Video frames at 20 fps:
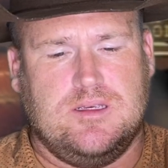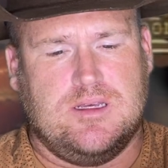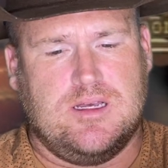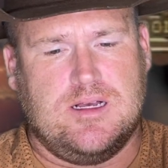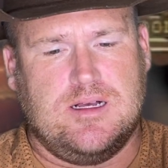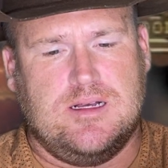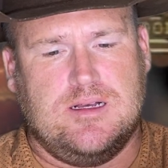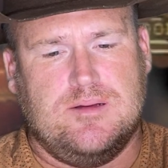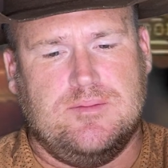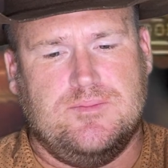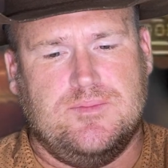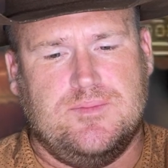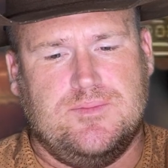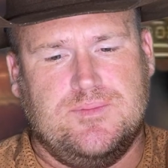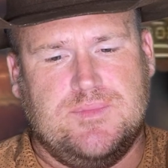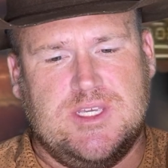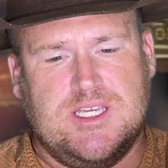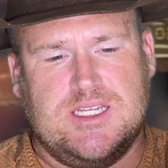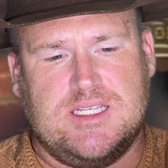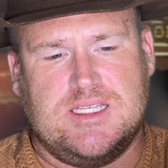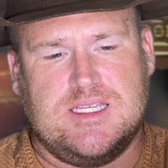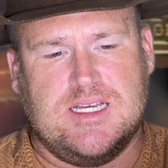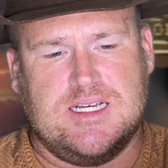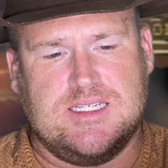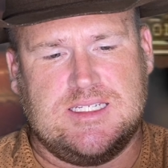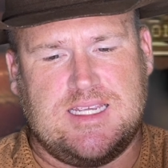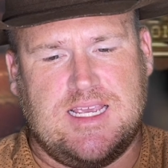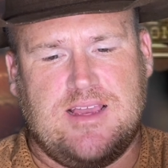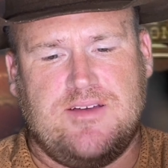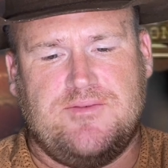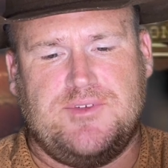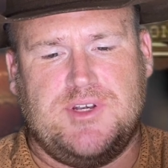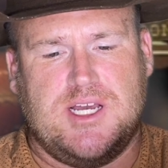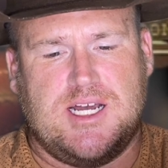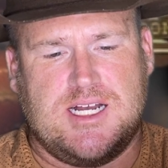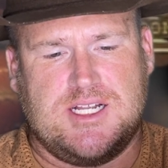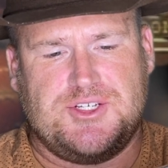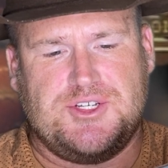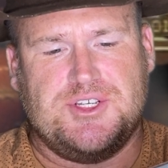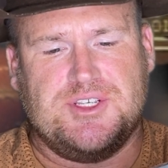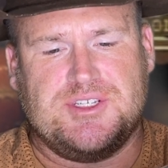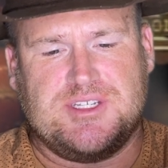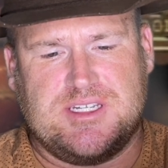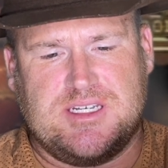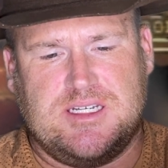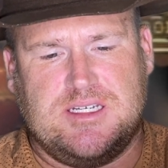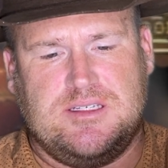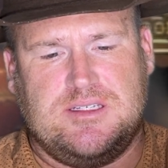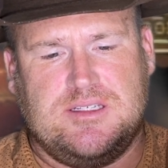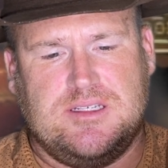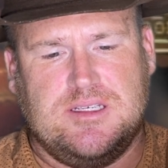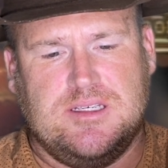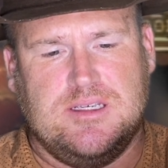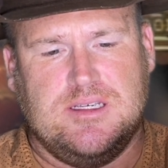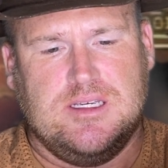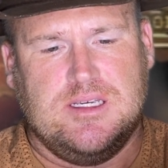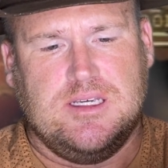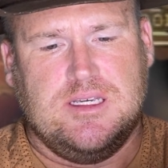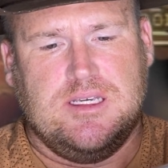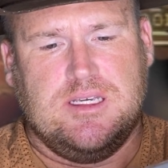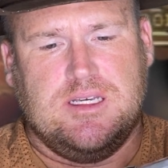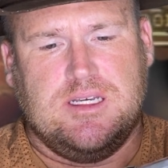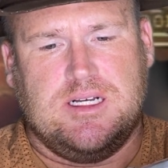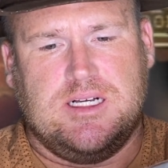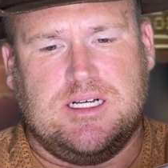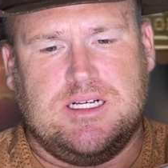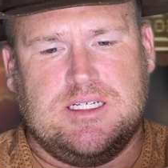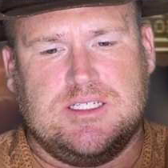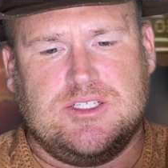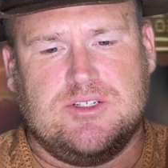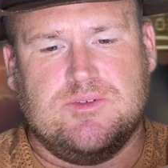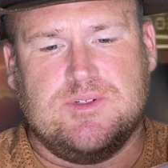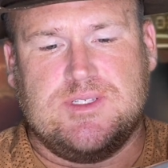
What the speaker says: It does have notches in it, so it